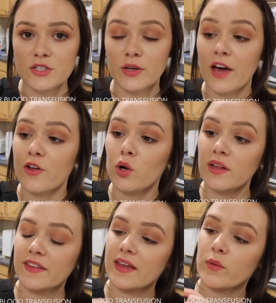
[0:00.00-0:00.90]
So now the
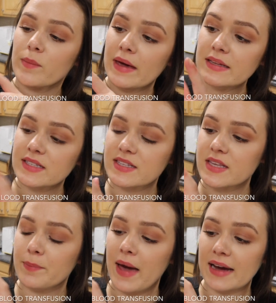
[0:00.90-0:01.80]
only thing that remains is
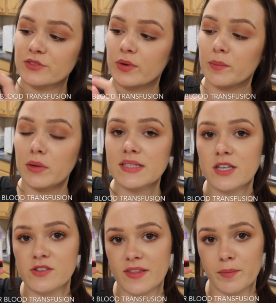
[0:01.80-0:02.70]
the packed red blood
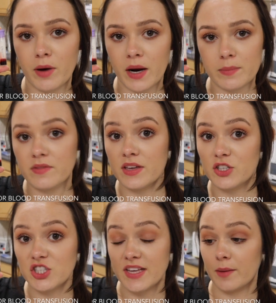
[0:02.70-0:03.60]
cells at the bottom of
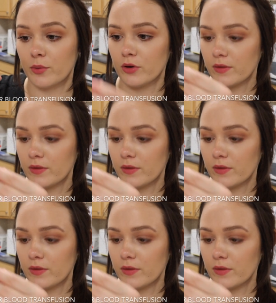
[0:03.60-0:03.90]
each sample.